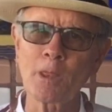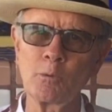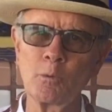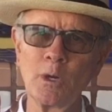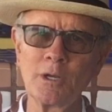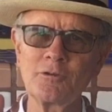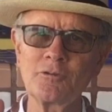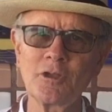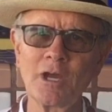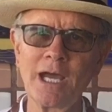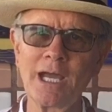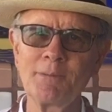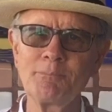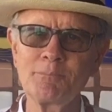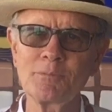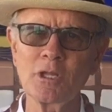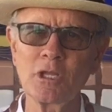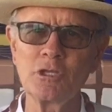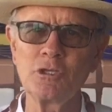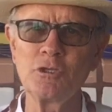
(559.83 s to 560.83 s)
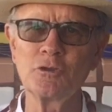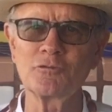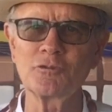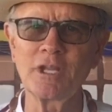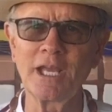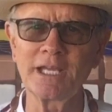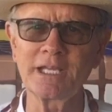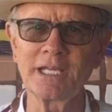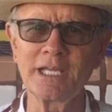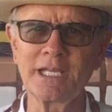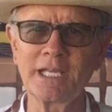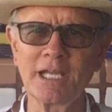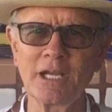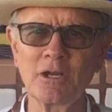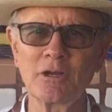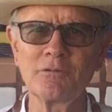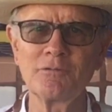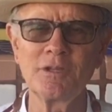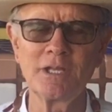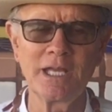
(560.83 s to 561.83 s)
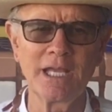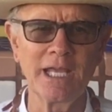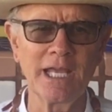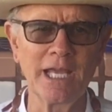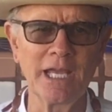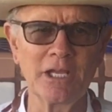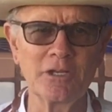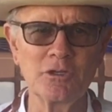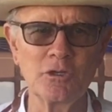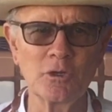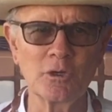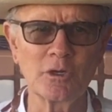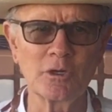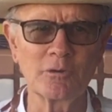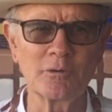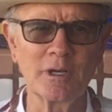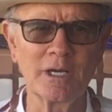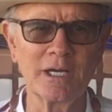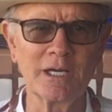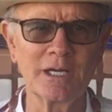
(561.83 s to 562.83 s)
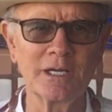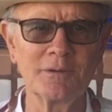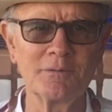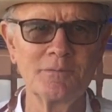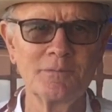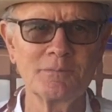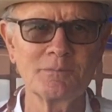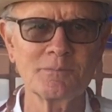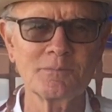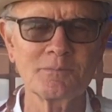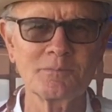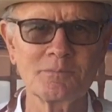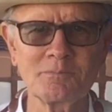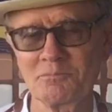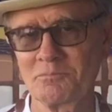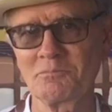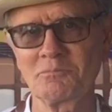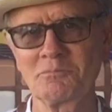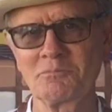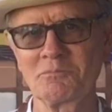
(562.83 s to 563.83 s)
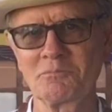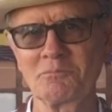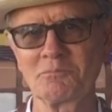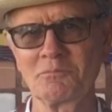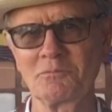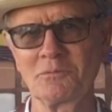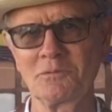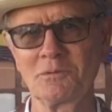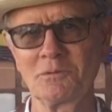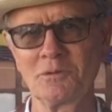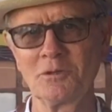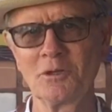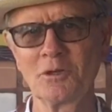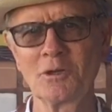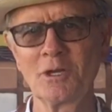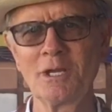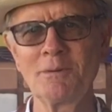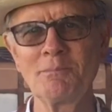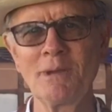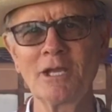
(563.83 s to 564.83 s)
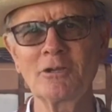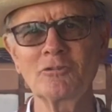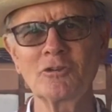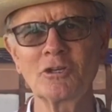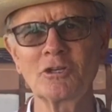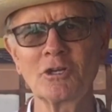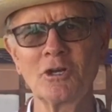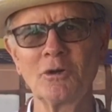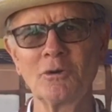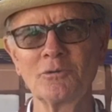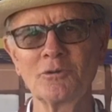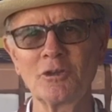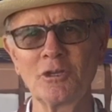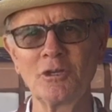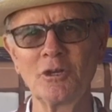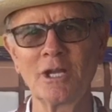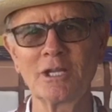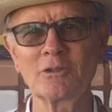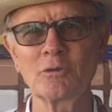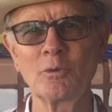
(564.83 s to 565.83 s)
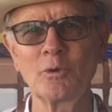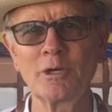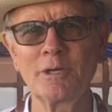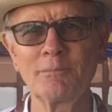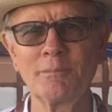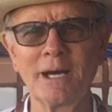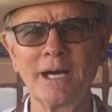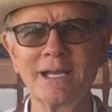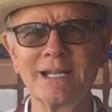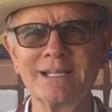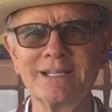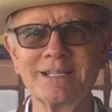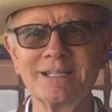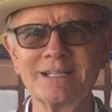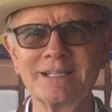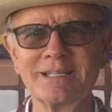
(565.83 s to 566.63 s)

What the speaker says: one time, you've taken care of, and you're in Mexico, so you don't have to worry about it.